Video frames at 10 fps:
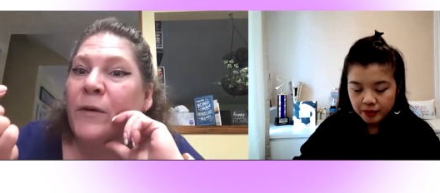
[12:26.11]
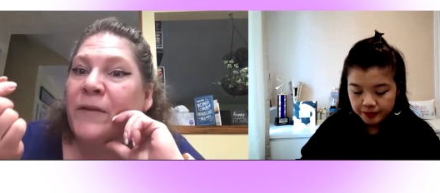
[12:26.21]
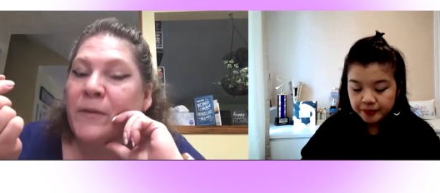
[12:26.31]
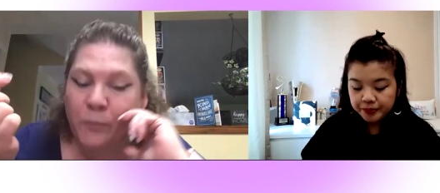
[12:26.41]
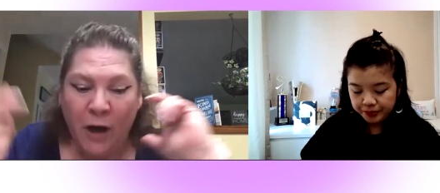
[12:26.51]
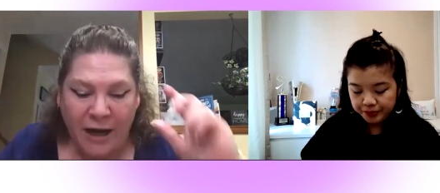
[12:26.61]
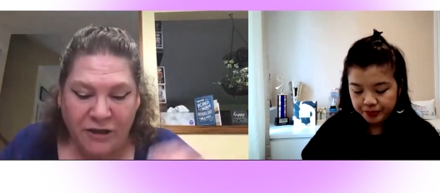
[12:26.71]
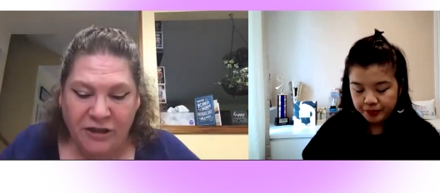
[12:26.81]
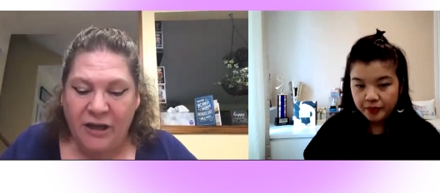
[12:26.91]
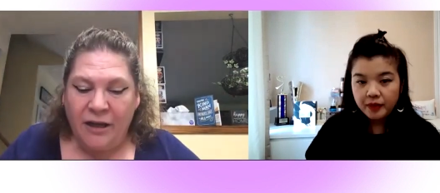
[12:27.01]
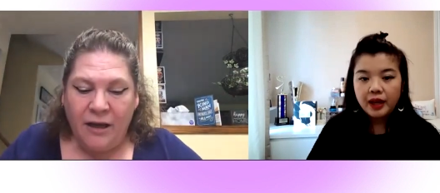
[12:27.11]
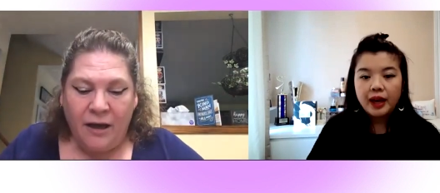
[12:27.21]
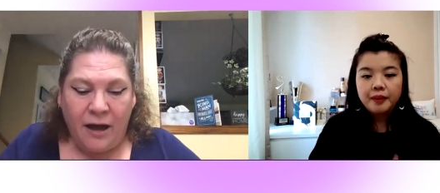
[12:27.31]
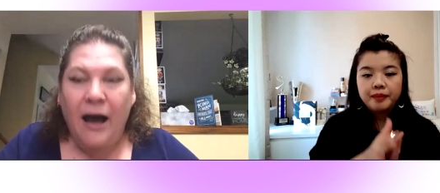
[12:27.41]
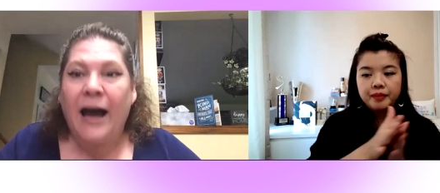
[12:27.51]
Speaker 1: with the brush.
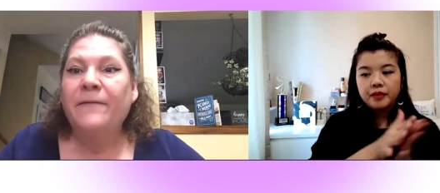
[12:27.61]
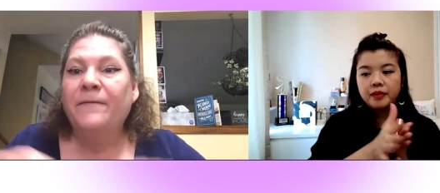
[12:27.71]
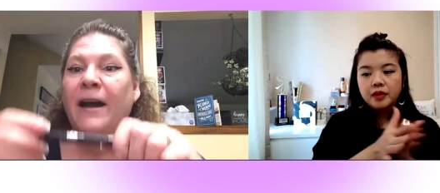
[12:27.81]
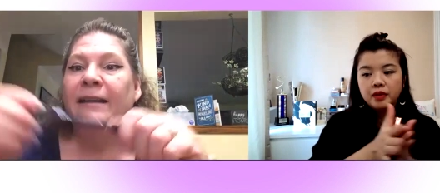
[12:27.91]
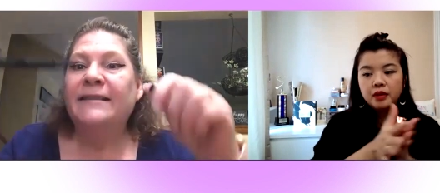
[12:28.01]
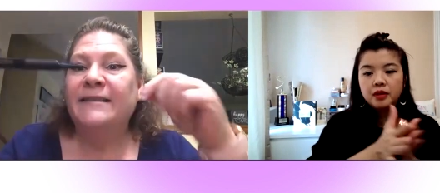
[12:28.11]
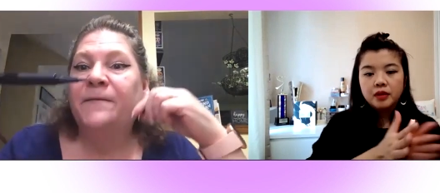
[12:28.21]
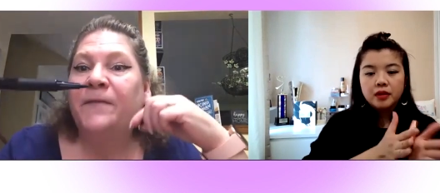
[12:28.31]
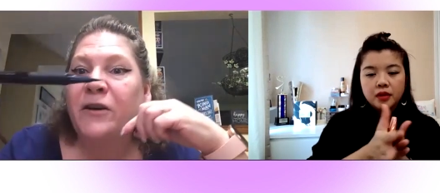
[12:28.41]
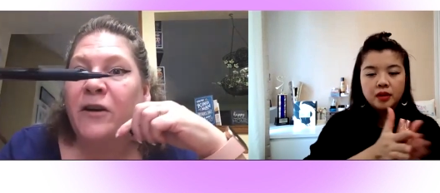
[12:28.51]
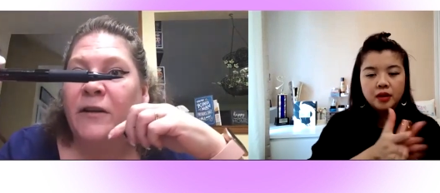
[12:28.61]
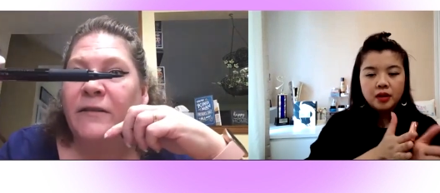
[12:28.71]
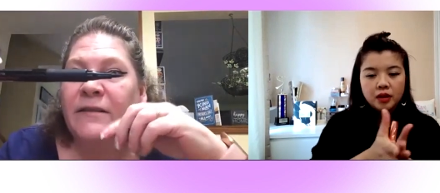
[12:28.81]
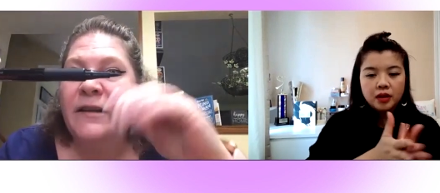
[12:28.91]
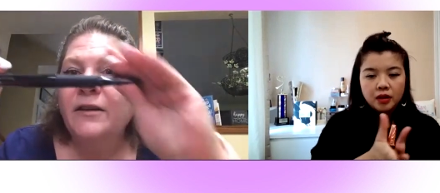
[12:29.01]
Yeah. I find it
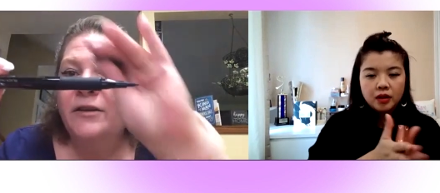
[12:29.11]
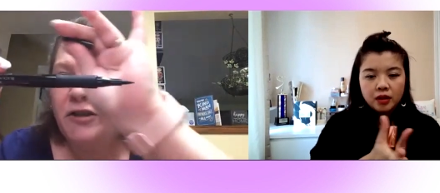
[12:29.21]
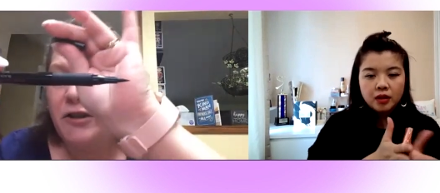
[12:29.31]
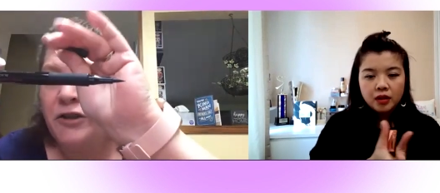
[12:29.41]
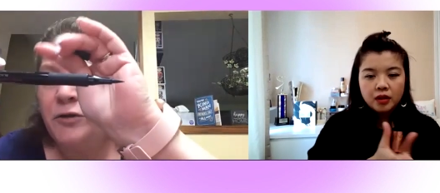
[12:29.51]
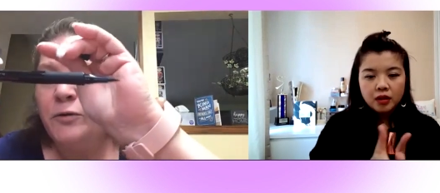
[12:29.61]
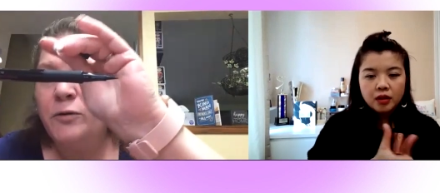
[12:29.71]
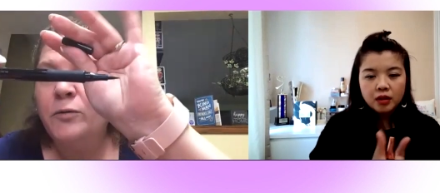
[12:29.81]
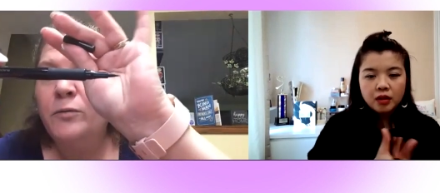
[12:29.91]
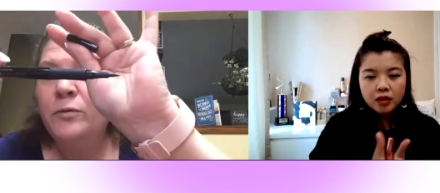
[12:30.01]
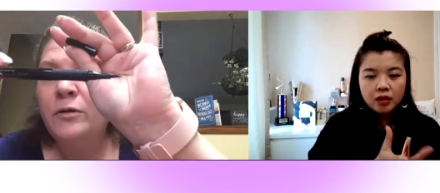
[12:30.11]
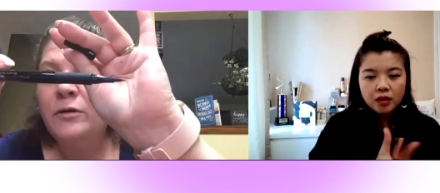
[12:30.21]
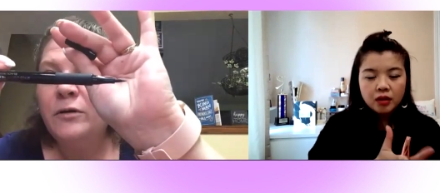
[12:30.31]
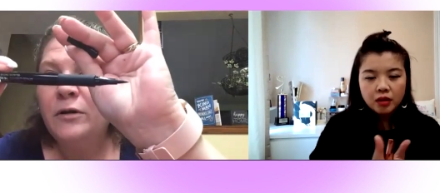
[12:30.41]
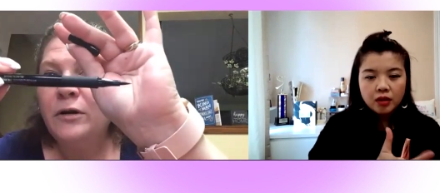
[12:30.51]
difficult to do
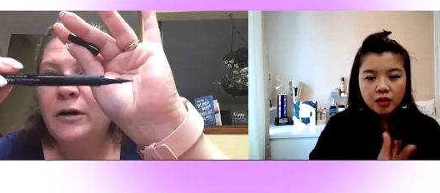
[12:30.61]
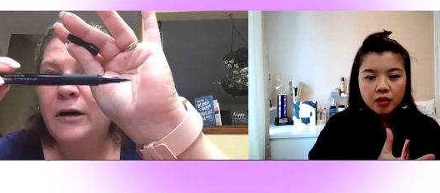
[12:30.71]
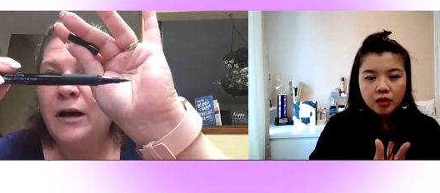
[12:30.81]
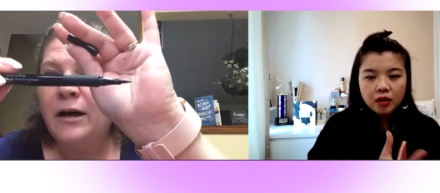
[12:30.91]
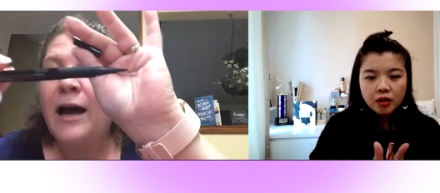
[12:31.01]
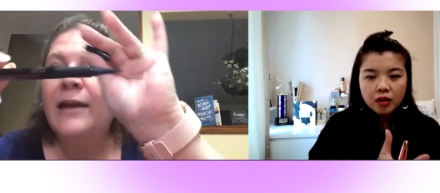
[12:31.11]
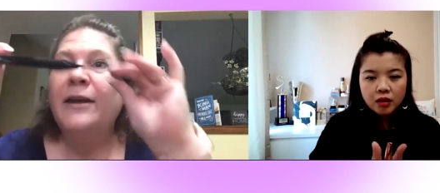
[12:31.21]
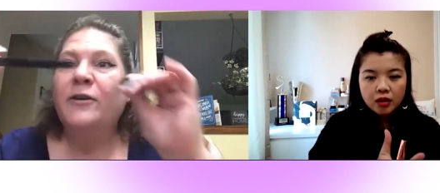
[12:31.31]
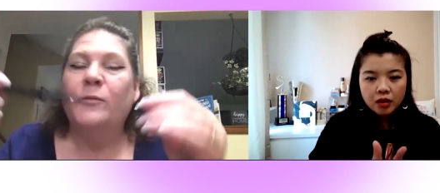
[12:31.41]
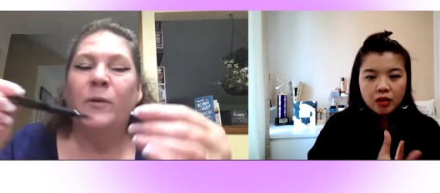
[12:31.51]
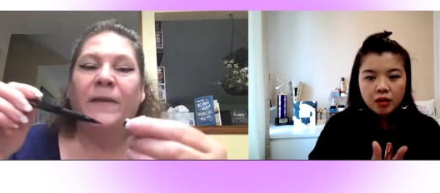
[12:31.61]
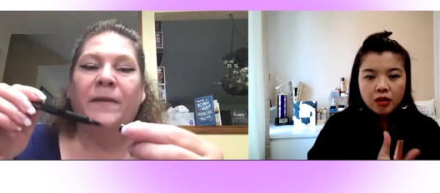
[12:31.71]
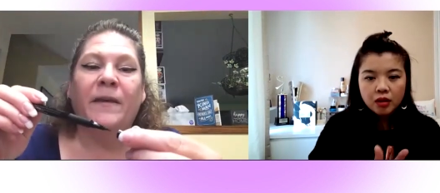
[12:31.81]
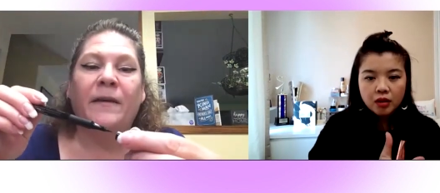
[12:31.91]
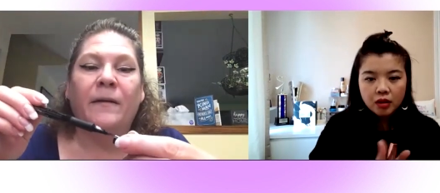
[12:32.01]
eyeliner with
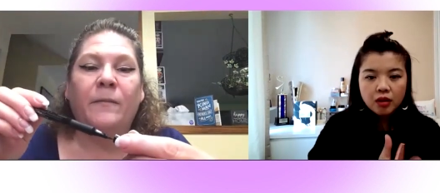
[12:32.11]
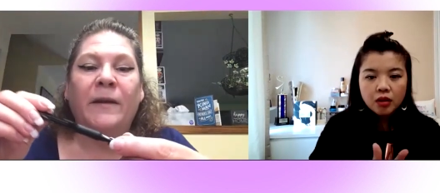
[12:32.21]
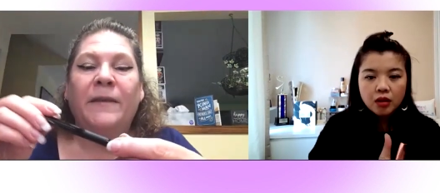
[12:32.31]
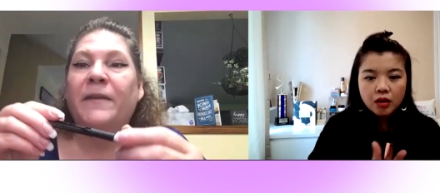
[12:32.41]
with